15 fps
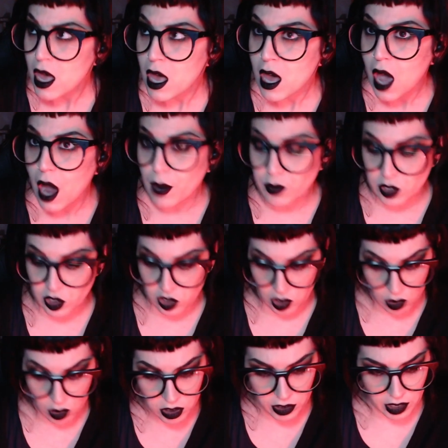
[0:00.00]
I was so
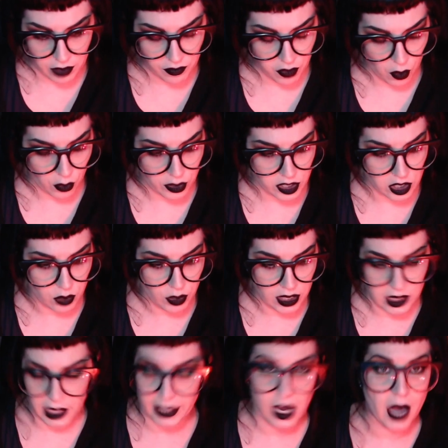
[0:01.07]
looking forward to it.
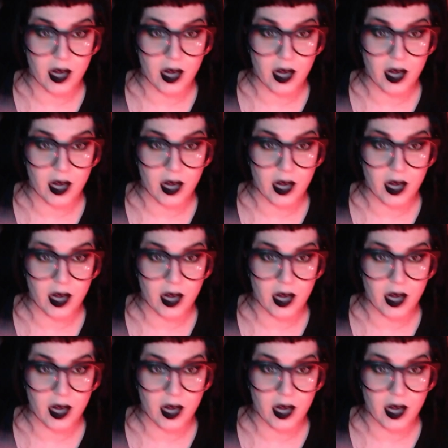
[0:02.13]
Like,